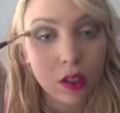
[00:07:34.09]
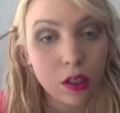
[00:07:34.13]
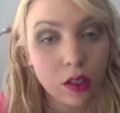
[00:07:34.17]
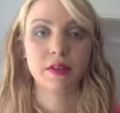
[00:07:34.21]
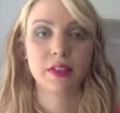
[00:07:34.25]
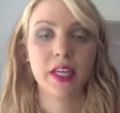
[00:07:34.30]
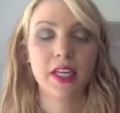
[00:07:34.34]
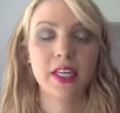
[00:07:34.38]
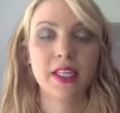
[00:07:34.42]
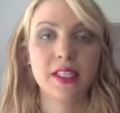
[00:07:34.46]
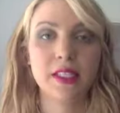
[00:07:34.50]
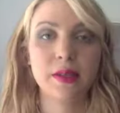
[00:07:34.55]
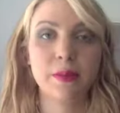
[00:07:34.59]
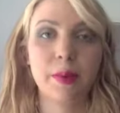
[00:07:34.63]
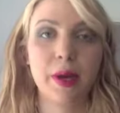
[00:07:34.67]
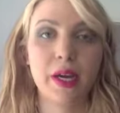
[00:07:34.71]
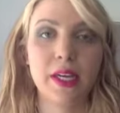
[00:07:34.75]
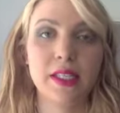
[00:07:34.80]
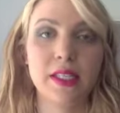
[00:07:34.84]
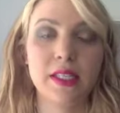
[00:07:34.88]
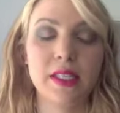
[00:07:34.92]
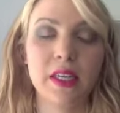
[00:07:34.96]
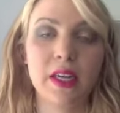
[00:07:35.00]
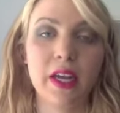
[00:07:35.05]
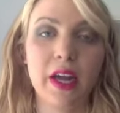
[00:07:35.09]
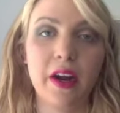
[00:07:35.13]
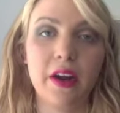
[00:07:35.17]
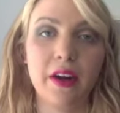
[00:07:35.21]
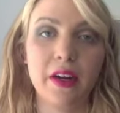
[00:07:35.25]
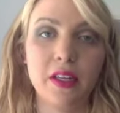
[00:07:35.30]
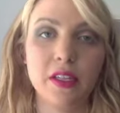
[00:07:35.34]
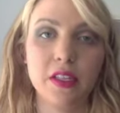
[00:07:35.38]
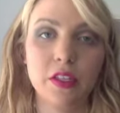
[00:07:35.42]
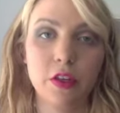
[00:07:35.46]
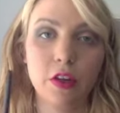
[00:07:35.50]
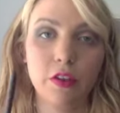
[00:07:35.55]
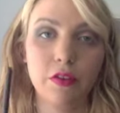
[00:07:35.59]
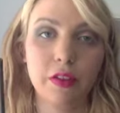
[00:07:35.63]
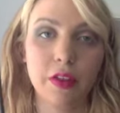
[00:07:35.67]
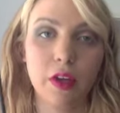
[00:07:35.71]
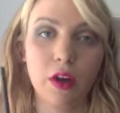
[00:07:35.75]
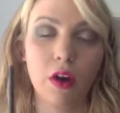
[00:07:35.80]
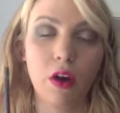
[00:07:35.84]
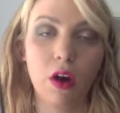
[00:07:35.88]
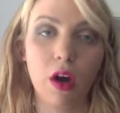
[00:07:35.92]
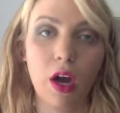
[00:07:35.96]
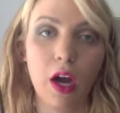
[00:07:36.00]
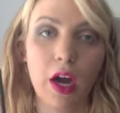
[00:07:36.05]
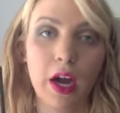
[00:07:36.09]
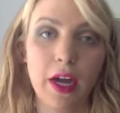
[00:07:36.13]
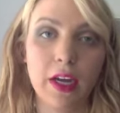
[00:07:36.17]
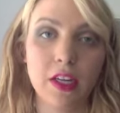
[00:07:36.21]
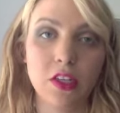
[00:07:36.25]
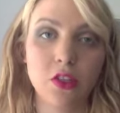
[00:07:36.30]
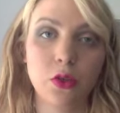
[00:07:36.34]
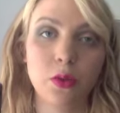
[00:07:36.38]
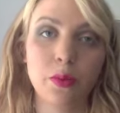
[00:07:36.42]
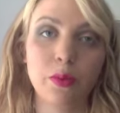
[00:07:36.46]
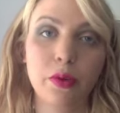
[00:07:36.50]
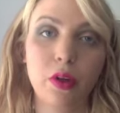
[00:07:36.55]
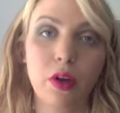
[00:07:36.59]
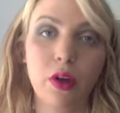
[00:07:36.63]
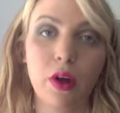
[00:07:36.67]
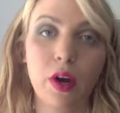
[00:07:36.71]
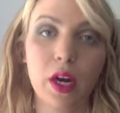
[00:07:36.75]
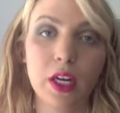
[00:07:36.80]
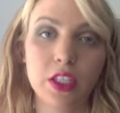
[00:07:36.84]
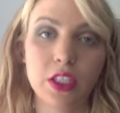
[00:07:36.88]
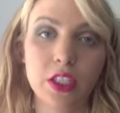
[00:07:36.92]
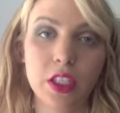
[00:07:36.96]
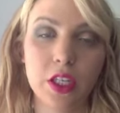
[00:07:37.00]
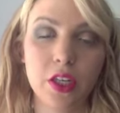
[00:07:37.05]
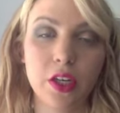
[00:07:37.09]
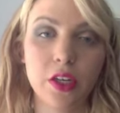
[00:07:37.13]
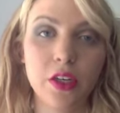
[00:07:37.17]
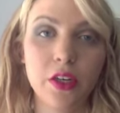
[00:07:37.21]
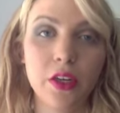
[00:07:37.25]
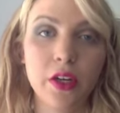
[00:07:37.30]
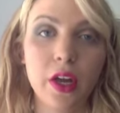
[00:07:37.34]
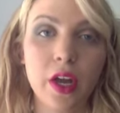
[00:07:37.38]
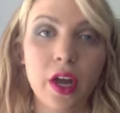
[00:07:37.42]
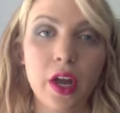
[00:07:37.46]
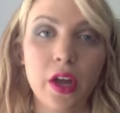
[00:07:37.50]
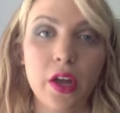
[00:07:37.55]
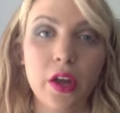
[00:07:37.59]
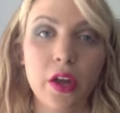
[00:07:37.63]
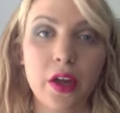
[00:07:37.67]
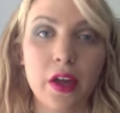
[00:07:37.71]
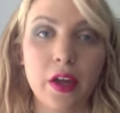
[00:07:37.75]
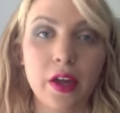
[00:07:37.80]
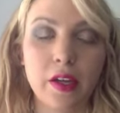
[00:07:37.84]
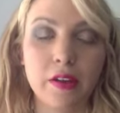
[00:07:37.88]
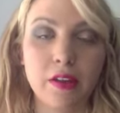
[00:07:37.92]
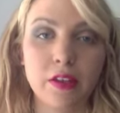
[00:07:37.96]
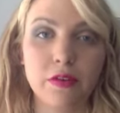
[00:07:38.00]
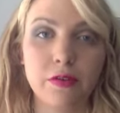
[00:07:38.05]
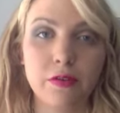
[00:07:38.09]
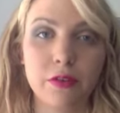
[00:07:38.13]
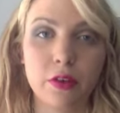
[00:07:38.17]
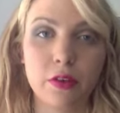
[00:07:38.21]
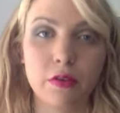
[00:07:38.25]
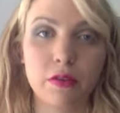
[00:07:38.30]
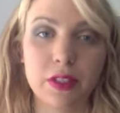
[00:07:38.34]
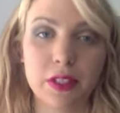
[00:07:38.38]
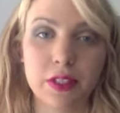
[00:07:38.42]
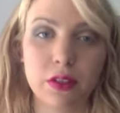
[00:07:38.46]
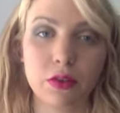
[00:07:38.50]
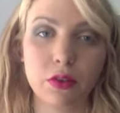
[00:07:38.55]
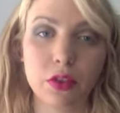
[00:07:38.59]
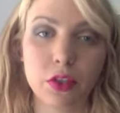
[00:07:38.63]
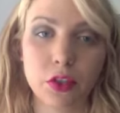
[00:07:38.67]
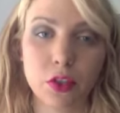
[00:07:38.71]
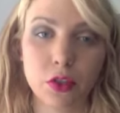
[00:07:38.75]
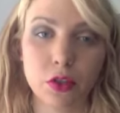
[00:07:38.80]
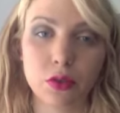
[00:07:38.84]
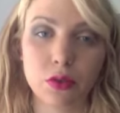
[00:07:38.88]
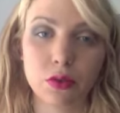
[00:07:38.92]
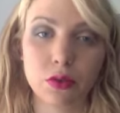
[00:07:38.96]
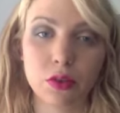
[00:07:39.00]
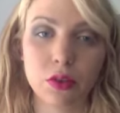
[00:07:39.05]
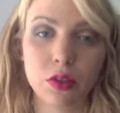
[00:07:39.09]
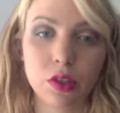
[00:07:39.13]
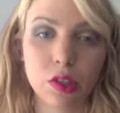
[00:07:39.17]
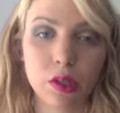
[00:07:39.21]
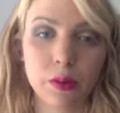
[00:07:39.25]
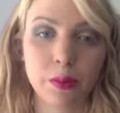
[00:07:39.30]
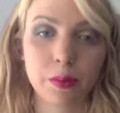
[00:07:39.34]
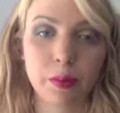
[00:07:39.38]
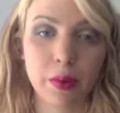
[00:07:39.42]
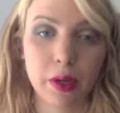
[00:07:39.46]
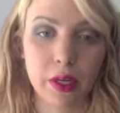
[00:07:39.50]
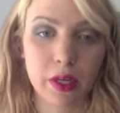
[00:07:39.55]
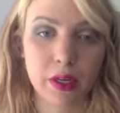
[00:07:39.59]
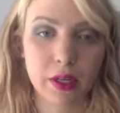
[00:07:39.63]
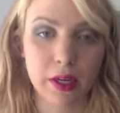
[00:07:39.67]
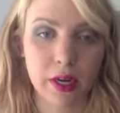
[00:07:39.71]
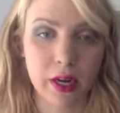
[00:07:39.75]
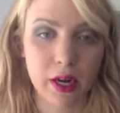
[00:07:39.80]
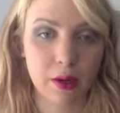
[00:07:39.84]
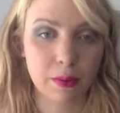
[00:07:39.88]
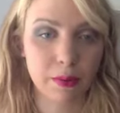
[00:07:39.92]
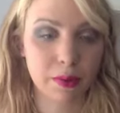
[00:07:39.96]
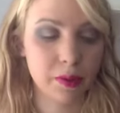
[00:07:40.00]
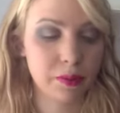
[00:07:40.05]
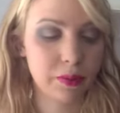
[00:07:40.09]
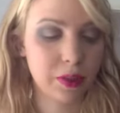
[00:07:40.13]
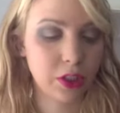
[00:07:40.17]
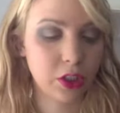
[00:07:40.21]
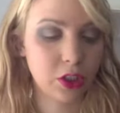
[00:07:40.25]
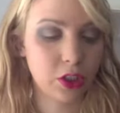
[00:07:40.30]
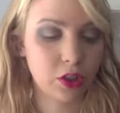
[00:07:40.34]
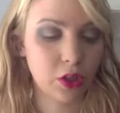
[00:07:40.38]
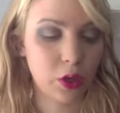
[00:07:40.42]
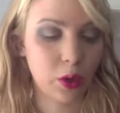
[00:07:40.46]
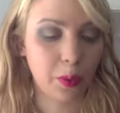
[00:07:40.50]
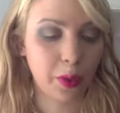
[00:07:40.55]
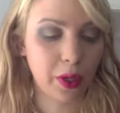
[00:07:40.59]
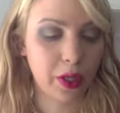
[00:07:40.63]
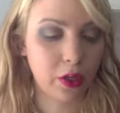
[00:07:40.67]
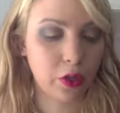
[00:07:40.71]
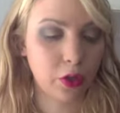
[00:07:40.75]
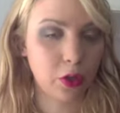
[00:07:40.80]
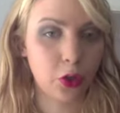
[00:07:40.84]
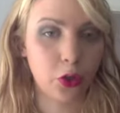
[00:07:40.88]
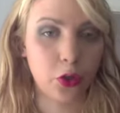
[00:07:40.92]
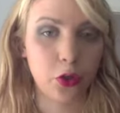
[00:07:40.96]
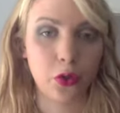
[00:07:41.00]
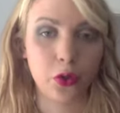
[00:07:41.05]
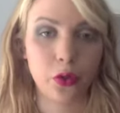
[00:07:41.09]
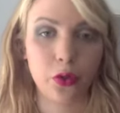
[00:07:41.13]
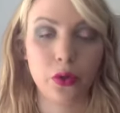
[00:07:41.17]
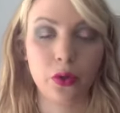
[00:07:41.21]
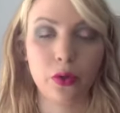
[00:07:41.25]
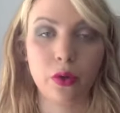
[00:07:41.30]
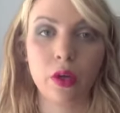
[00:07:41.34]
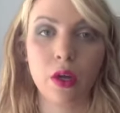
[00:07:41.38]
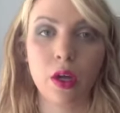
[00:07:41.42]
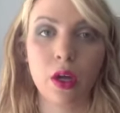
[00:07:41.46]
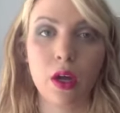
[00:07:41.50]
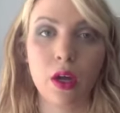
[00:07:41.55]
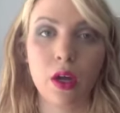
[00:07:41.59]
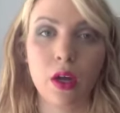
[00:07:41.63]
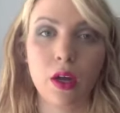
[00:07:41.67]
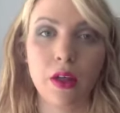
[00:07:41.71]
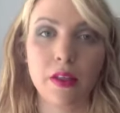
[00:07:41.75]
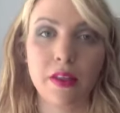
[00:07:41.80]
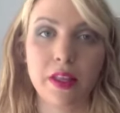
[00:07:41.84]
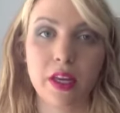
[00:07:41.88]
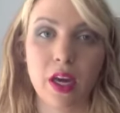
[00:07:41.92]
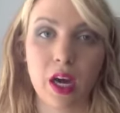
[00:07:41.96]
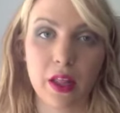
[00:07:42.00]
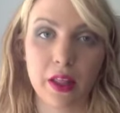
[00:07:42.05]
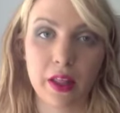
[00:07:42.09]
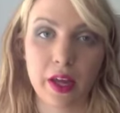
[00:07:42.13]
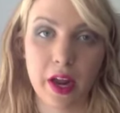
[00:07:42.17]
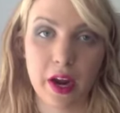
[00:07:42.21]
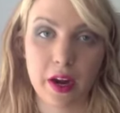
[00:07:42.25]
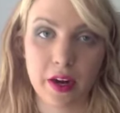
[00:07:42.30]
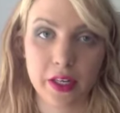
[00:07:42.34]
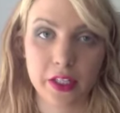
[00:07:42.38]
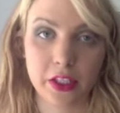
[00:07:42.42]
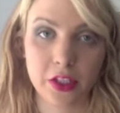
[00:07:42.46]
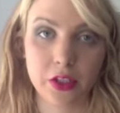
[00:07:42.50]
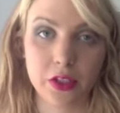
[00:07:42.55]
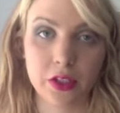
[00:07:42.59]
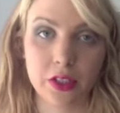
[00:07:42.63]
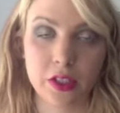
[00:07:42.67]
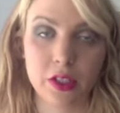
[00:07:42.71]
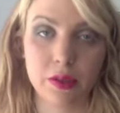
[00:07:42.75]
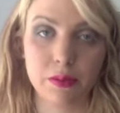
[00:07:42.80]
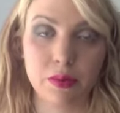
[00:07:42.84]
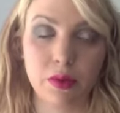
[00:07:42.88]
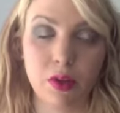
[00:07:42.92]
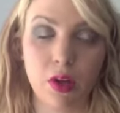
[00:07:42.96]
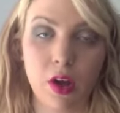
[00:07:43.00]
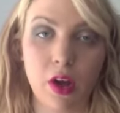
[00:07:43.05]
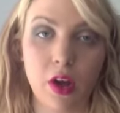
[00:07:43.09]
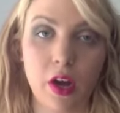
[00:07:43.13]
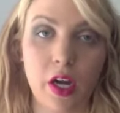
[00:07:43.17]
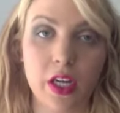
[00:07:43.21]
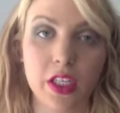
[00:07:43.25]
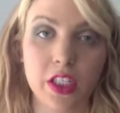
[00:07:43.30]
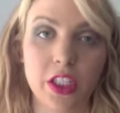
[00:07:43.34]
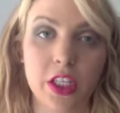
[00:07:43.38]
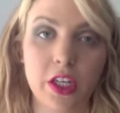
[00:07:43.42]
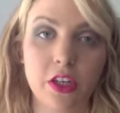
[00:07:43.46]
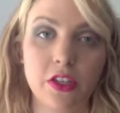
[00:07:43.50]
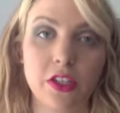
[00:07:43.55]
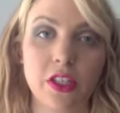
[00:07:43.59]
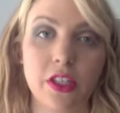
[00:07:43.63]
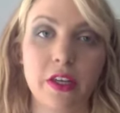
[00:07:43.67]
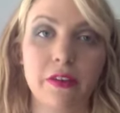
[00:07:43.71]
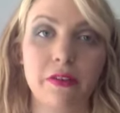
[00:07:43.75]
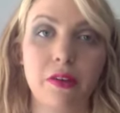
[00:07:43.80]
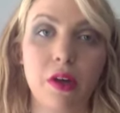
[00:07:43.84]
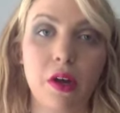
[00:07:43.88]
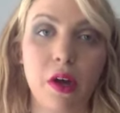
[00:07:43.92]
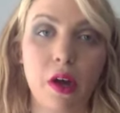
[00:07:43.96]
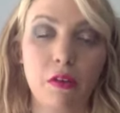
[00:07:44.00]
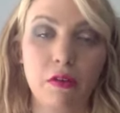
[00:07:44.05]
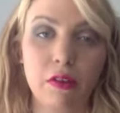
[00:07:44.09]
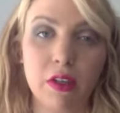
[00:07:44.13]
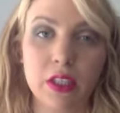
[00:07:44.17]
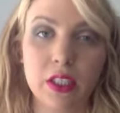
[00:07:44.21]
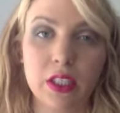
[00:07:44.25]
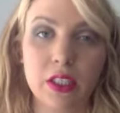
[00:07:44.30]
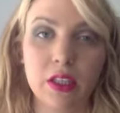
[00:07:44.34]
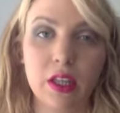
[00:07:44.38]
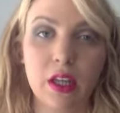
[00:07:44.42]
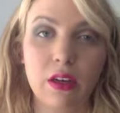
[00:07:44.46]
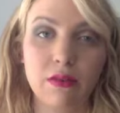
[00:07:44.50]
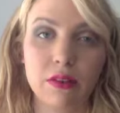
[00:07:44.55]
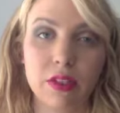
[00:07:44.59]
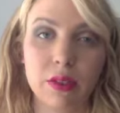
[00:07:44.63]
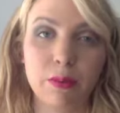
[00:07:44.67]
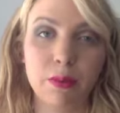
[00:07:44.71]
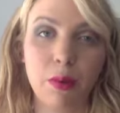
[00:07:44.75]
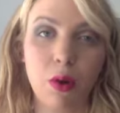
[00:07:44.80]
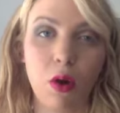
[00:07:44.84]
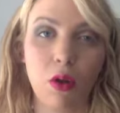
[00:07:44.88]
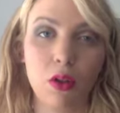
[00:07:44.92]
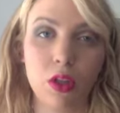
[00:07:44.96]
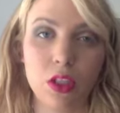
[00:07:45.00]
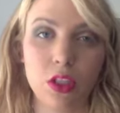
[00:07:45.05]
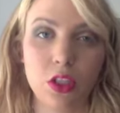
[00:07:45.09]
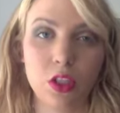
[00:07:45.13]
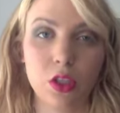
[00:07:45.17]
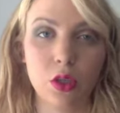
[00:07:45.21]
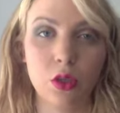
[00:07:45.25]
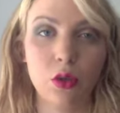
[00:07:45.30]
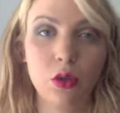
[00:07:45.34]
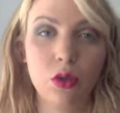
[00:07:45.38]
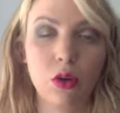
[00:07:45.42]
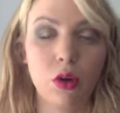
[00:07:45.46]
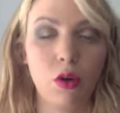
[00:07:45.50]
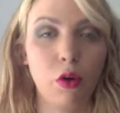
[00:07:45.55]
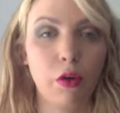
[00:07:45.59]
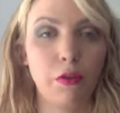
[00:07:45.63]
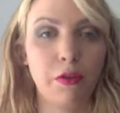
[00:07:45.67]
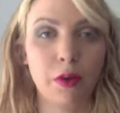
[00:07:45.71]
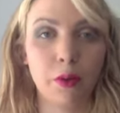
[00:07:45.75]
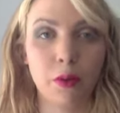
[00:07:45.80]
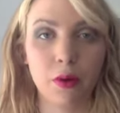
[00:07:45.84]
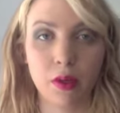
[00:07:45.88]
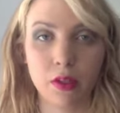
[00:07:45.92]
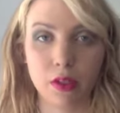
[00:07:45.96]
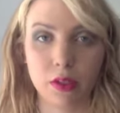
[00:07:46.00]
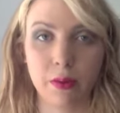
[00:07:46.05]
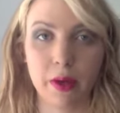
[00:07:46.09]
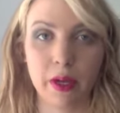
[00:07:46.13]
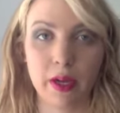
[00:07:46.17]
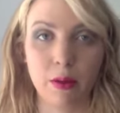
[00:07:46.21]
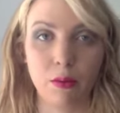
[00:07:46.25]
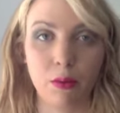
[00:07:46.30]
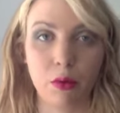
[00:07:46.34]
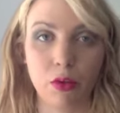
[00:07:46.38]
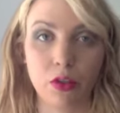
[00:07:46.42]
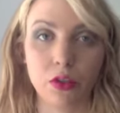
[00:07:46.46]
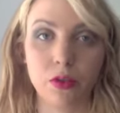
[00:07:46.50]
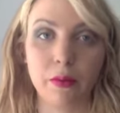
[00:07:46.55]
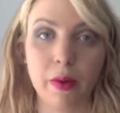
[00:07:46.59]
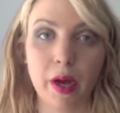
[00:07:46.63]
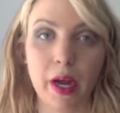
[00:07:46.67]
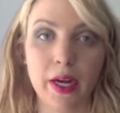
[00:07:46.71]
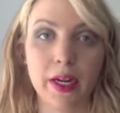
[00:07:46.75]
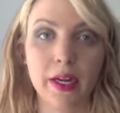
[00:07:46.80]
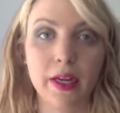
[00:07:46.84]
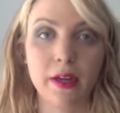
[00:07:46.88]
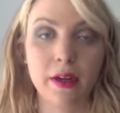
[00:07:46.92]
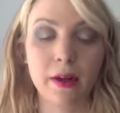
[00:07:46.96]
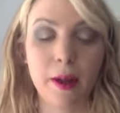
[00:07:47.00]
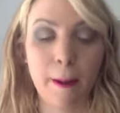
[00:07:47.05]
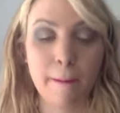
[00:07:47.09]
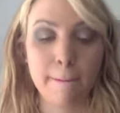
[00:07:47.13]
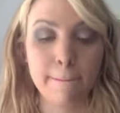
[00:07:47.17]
That is the basic areas of the eye to apply eyeshadow for a real neutral look, but now I'm going to be showing you the other areas you can apply eyeshadow to give it a really lovely polished look, or if you wanted to make it more dramatic.